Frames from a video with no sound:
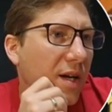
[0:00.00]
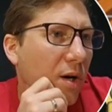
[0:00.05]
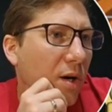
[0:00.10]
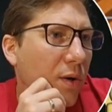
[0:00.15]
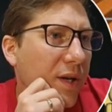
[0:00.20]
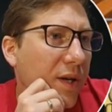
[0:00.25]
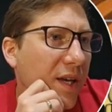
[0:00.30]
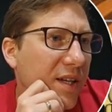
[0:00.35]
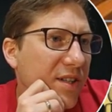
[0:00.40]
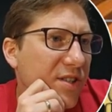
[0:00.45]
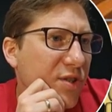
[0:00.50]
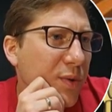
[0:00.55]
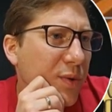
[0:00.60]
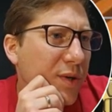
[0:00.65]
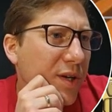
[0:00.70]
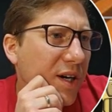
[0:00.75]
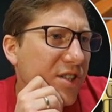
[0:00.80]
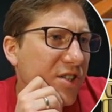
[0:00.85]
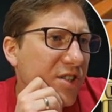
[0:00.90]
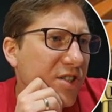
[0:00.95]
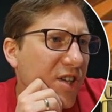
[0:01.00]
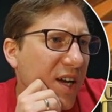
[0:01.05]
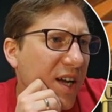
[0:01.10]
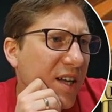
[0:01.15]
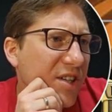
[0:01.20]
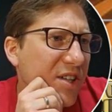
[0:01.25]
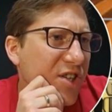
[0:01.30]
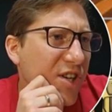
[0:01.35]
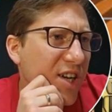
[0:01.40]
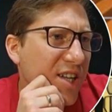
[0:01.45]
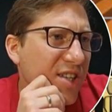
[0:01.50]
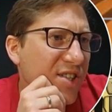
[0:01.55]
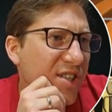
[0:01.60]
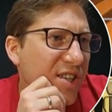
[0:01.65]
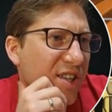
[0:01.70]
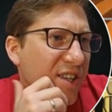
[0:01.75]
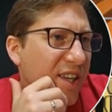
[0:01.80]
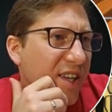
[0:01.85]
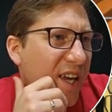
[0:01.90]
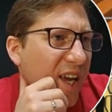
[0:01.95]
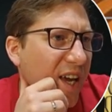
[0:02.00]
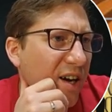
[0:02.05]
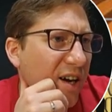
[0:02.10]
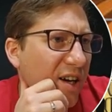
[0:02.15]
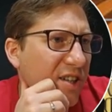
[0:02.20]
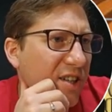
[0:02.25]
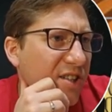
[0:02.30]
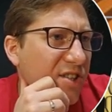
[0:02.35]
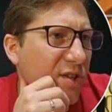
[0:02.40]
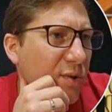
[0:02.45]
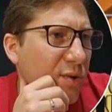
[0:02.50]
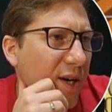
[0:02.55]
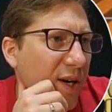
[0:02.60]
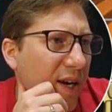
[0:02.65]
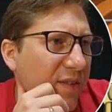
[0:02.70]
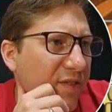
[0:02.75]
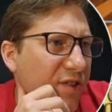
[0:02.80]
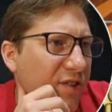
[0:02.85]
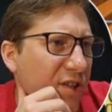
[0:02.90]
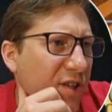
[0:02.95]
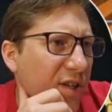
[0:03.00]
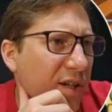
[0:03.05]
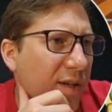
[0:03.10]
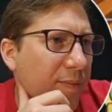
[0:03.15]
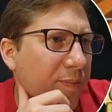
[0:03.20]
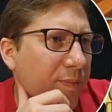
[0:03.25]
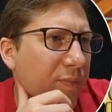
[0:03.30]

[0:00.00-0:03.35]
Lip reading: Okay, so we got Dan Jansen, Chaos Crafter.